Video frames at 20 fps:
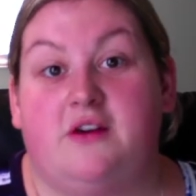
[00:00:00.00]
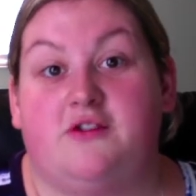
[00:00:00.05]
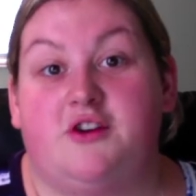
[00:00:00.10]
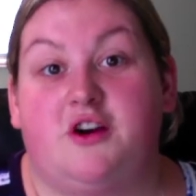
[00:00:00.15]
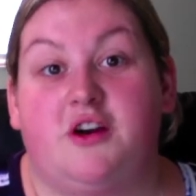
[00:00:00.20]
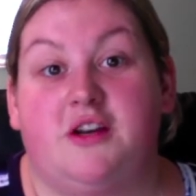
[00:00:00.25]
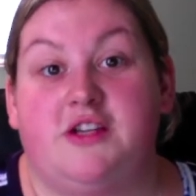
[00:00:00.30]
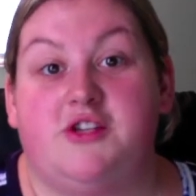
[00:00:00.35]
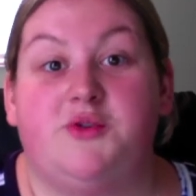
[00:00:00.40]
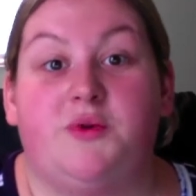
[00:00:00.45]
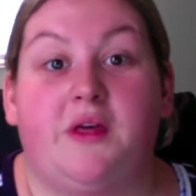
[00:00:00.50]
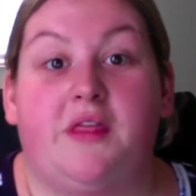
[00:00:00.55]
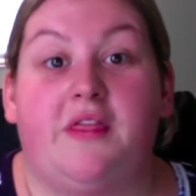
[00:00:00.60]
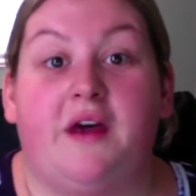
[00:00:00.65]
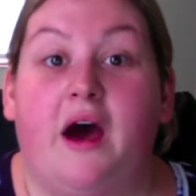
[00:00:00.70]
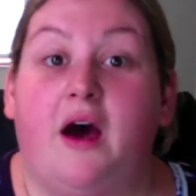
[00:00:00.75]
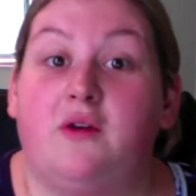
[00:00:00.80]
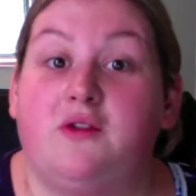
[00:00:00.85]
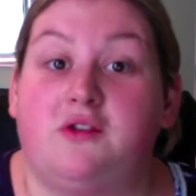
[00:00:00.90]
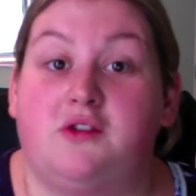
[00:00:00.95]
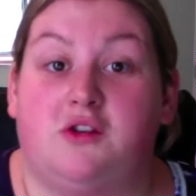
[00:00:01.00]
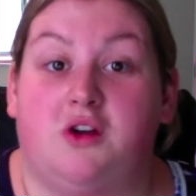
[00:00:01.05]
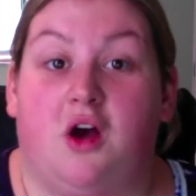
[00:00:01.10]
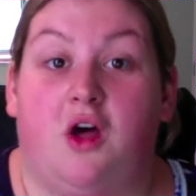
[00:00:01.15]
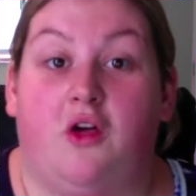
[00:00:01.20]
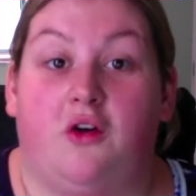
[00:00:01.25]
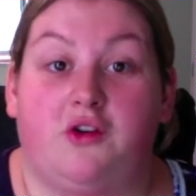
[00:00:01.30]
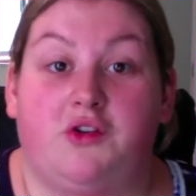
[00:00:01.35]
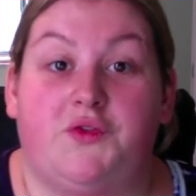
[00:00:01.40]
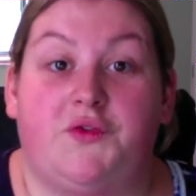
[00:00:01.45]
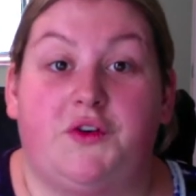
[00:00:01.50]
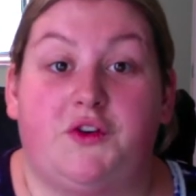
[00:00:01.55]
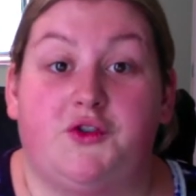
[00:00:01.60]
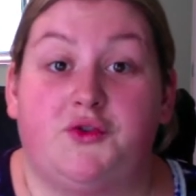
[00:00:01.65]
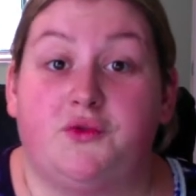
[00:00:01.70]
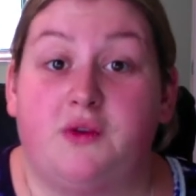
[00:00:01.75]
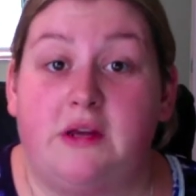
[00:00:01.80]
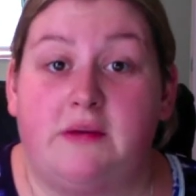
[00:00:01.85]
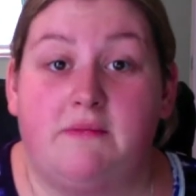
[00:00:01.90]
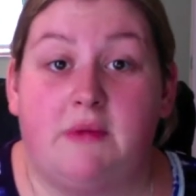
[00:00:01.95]
turned into $1,000 for
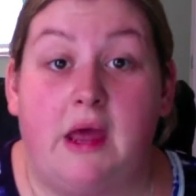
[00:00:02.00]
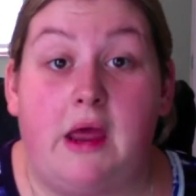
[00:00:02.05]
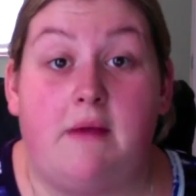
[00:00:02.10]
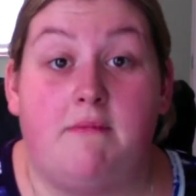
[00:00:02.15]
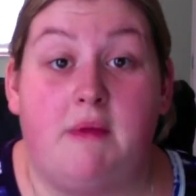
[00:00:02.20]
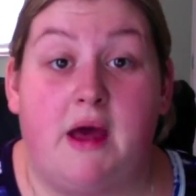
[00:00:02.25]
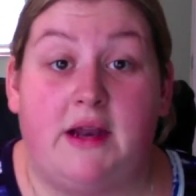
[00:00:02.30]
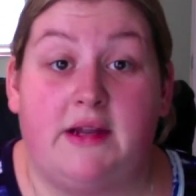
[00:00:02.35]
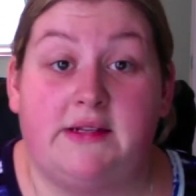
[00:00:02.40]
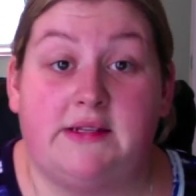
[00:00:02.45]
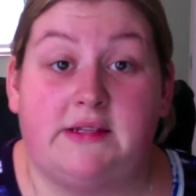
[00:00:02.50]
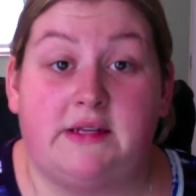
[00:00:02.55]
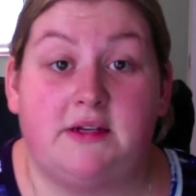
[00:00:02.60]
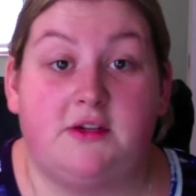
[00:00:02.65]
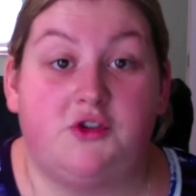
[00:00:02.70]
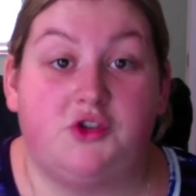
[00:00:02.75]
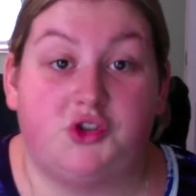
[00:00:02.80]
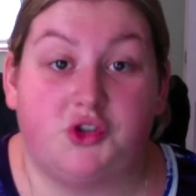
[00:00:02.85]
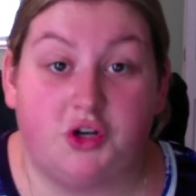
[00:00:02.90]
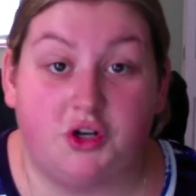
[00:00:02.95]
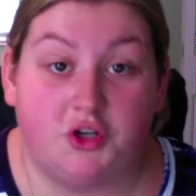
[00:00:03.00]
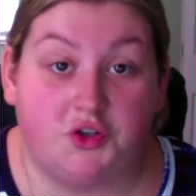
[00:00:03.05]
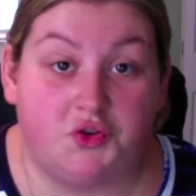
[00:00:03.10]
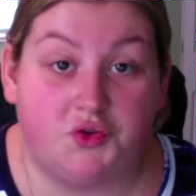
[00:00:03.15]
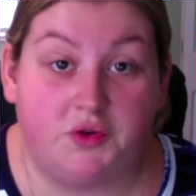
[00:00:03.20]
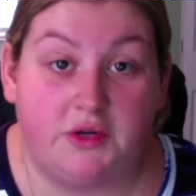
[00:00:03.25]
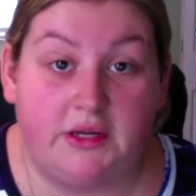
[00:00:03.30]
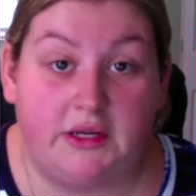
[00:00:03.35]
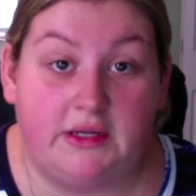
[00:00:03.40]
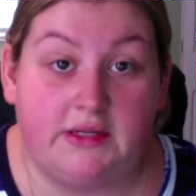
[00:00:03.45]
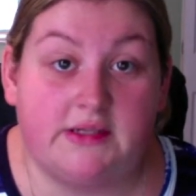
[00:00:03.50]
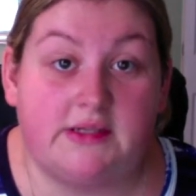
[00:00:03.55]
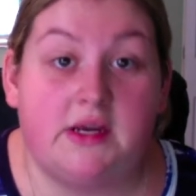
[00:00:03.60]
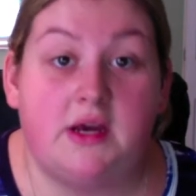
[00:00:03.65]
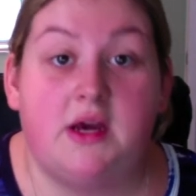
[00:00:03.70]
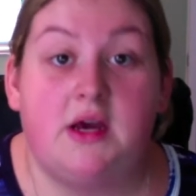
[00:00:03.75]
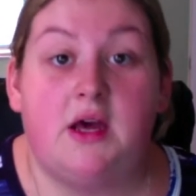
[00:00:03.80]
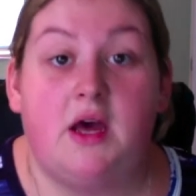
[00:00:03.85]
treatment, medicine, surgeries.